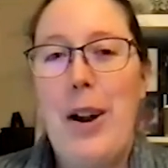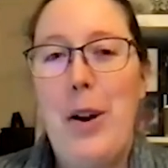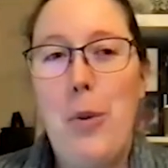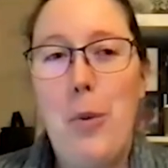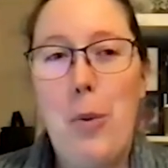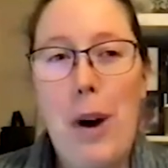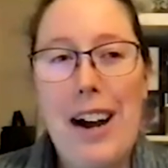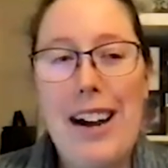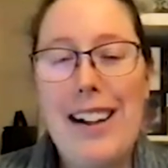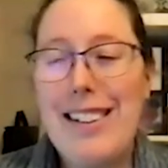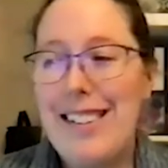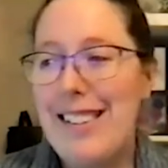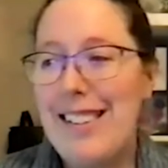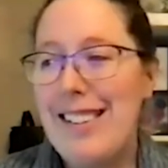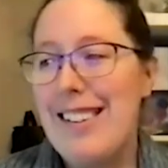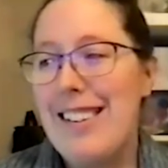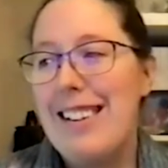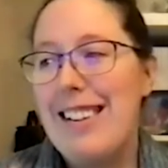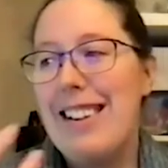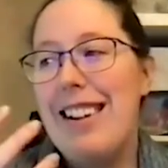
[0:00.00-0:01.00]
What
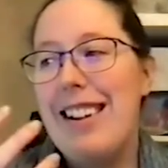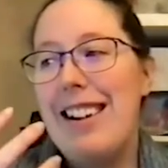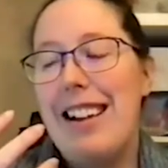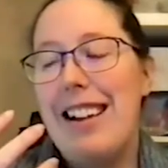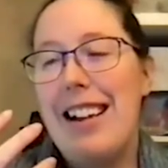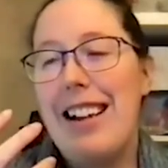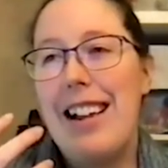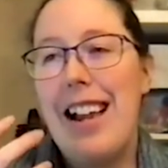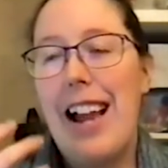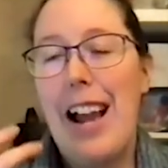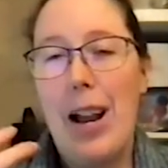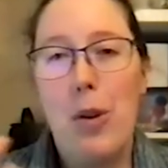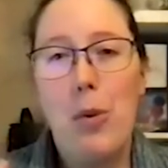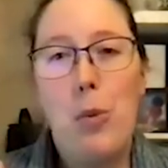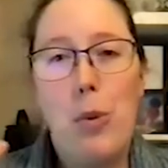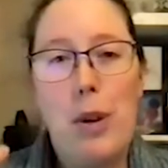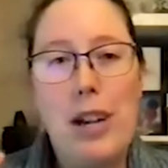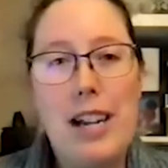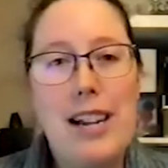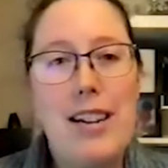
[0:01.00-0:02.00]
can
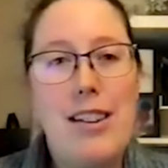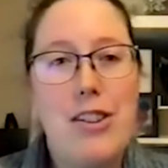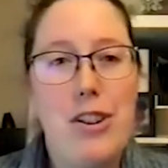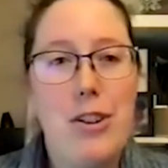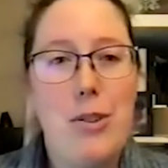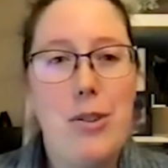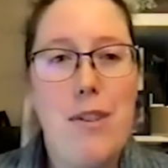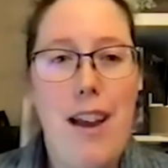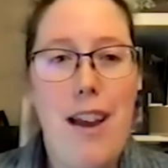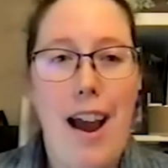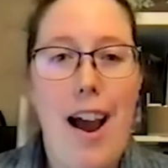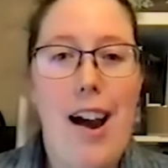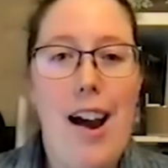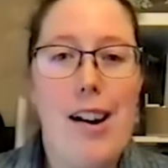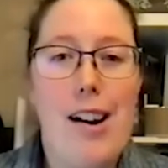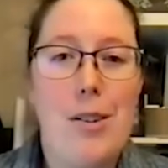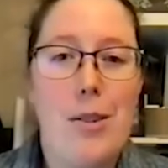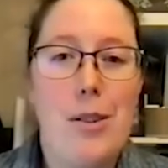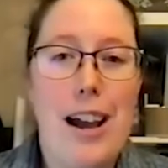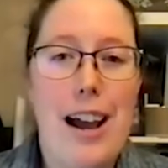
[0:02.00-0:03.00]
we do
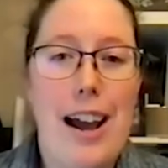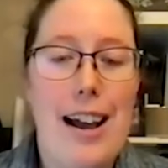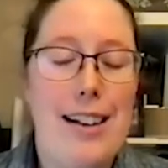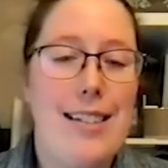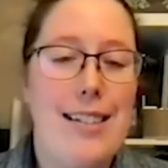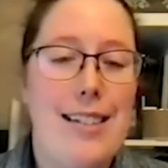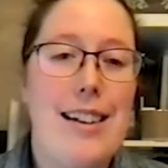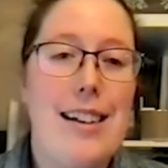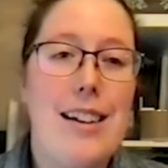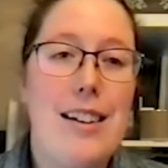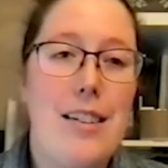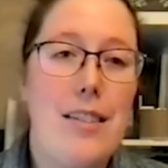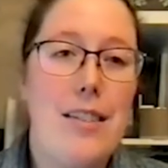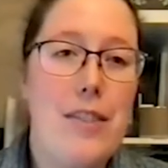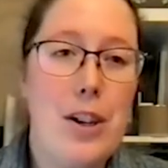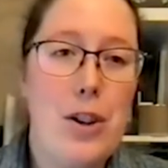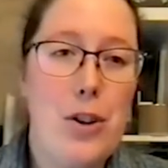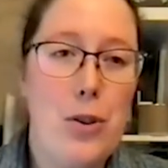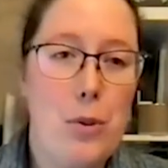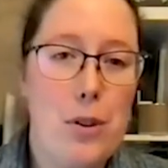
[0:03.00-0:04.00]
now as
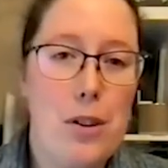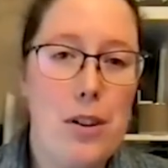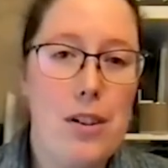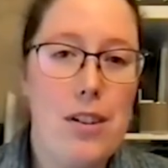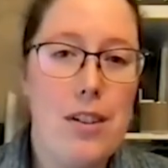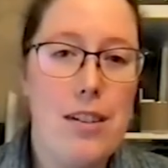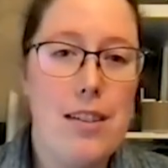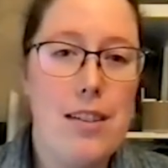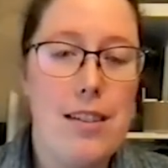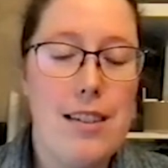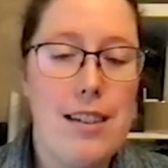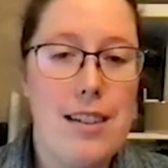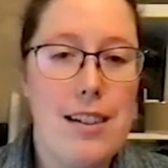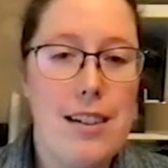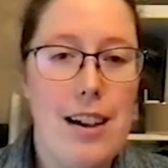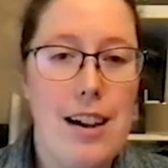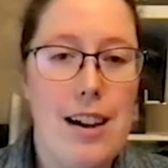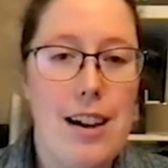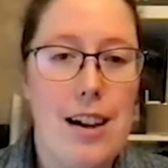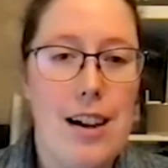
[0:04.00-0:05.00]
individuals,
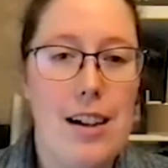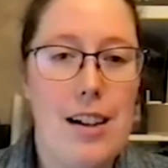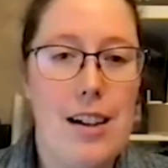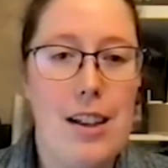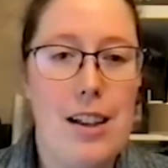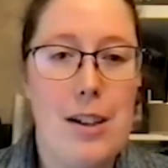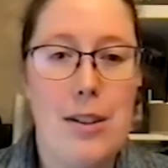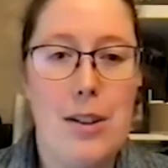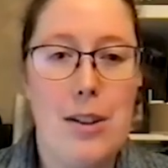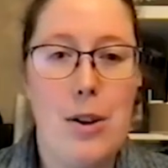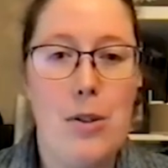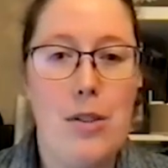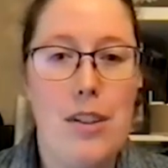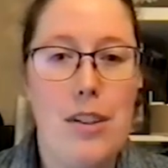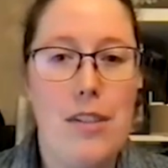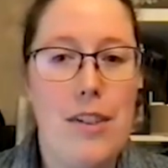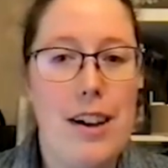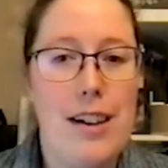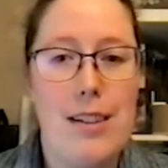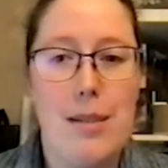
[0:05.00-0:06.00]
uh, those
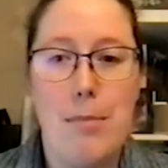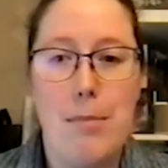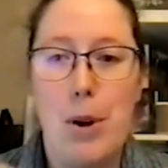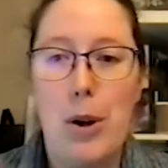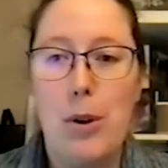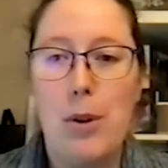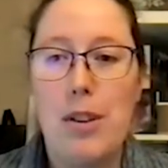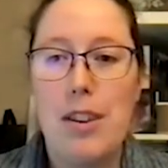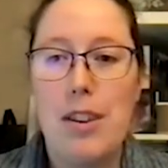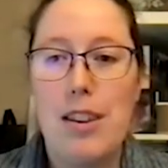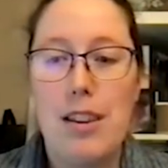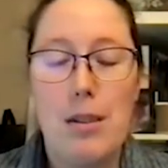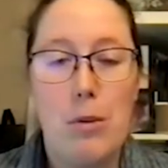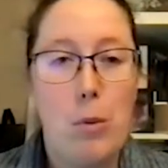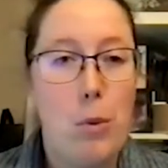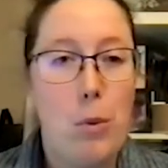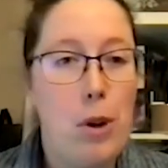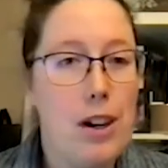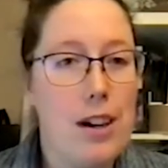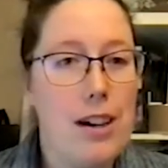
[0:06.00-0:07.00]
of us both
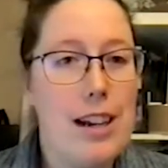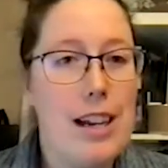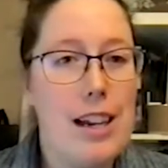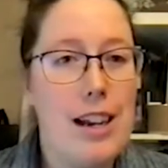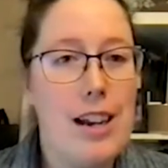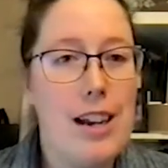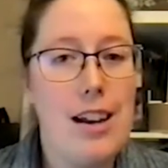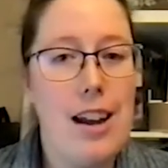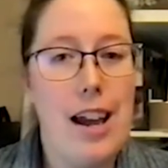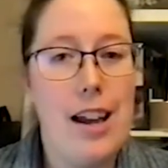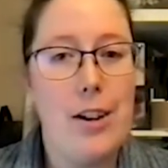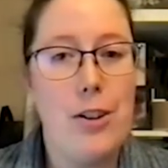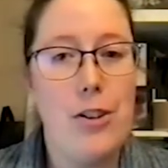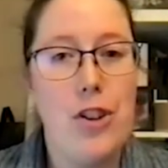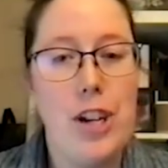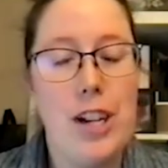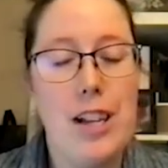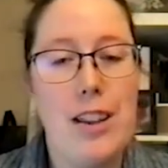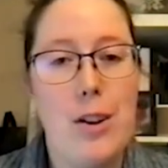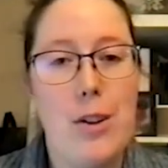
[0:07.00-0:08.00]
working in
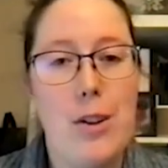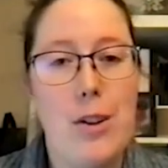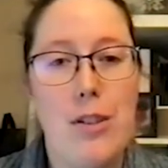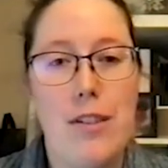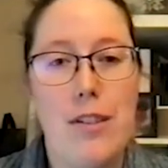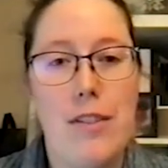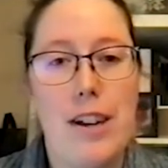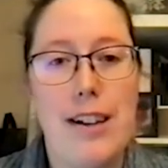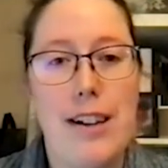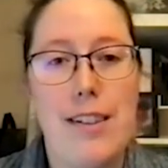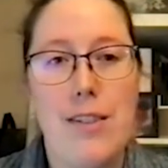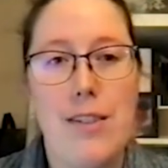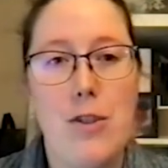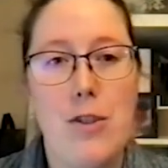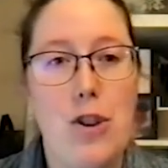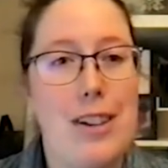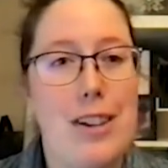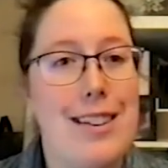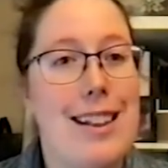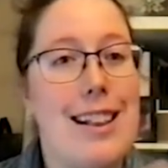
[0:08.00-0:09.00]
energy and those of us
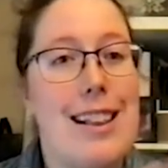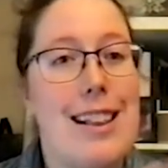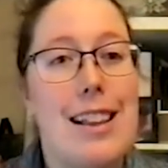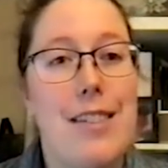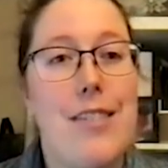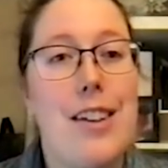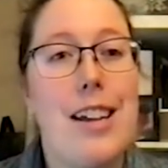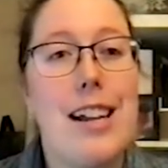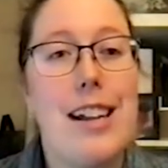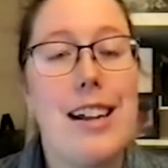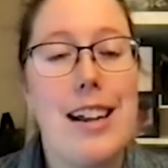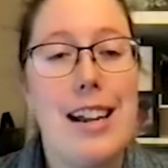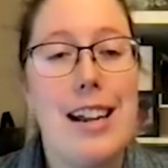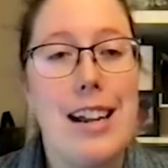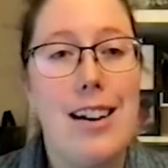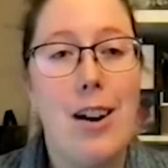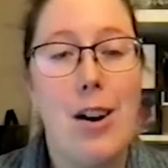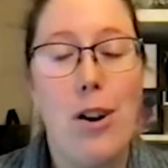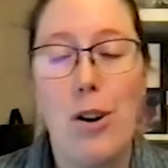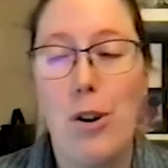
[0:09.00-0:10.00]
just living
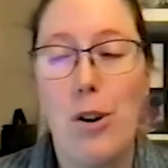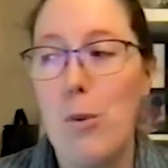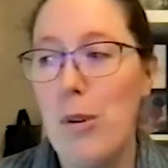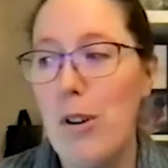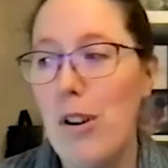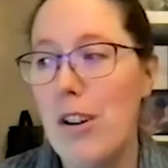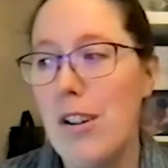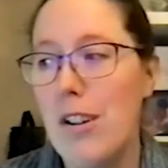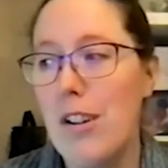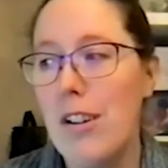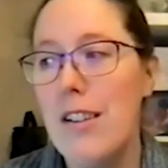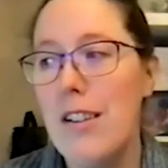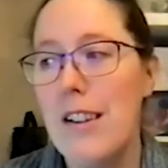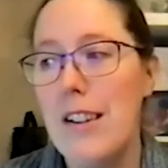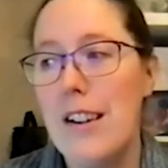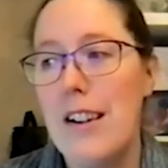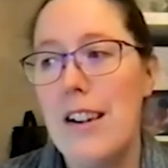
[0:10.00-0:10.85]
in our world,